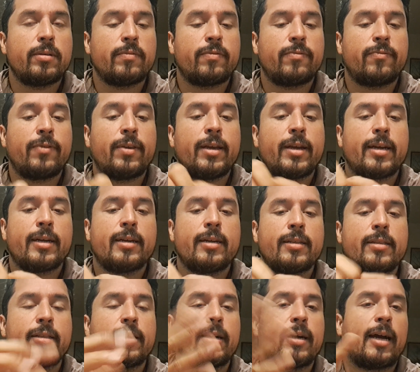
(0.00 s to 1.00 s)

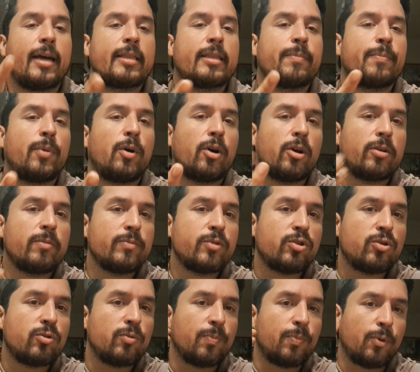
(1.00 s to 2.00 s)
fear, they're at the bottom
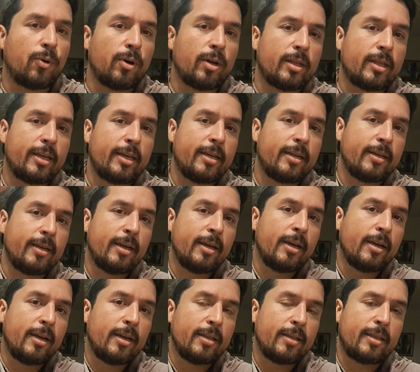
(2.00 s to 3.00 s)
supporting
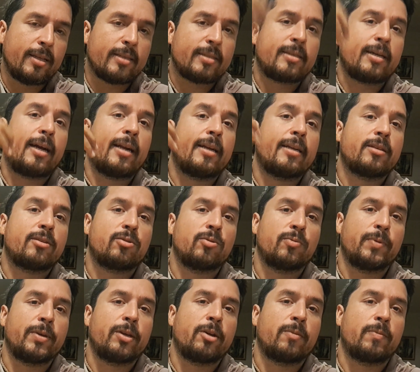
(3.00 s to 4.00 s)
the sadness to
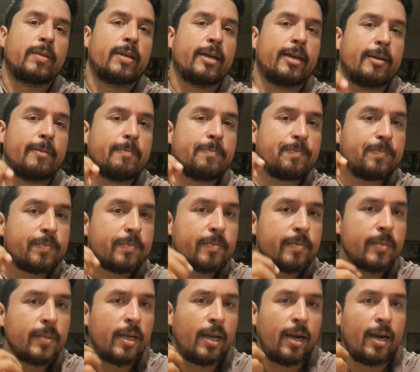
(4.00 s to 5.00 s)
be up there.
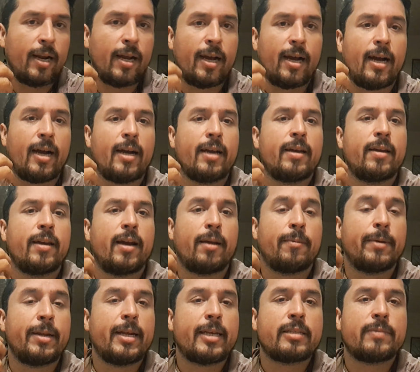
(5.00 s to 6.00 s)
And
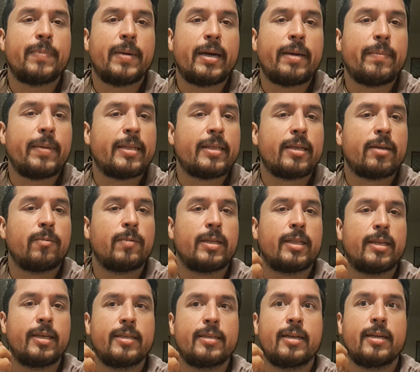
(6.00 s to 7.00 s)
I've been experimenting
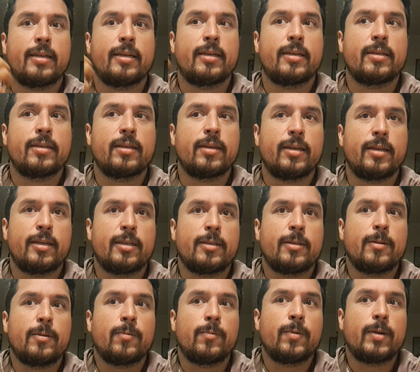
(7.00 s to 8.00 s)
with this, and it
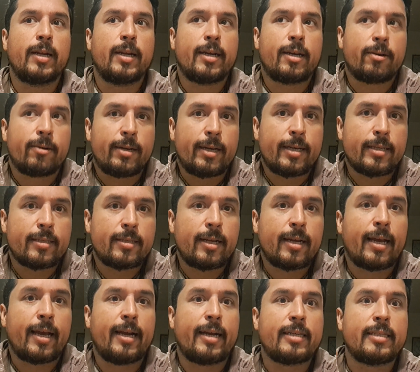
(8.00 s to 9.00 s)
really creates
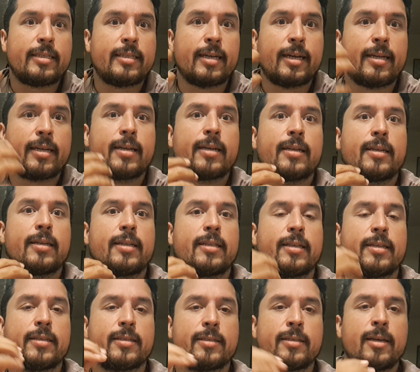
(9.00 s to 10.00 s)
like energetically
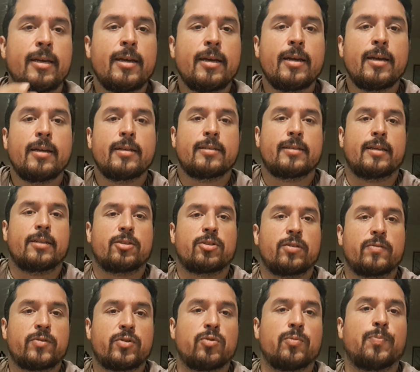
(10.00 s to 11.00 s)
this sense
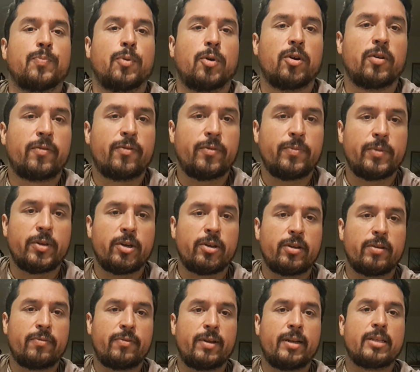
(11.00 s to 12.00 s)
of support from the
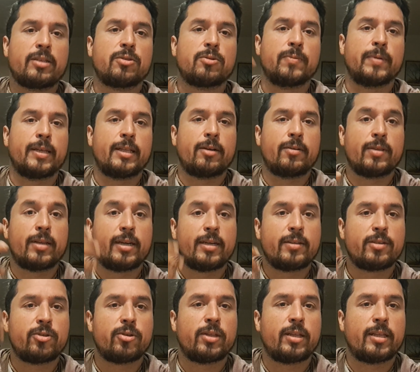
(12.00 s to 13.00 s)
other feelings to be down there,
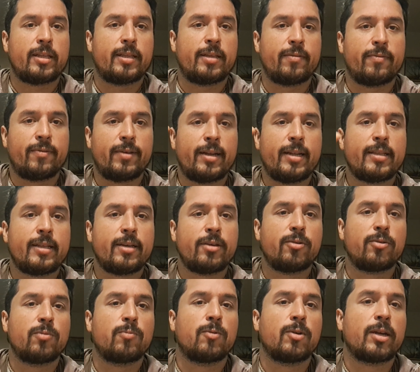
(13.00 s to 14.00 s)
so that the feeling that
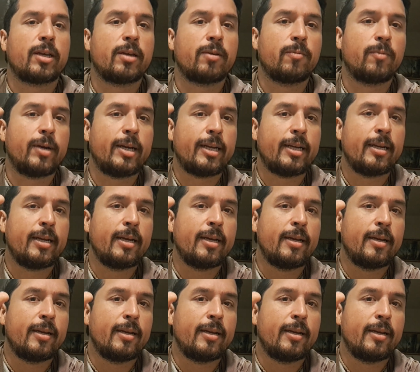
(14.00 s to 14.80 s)
you're working with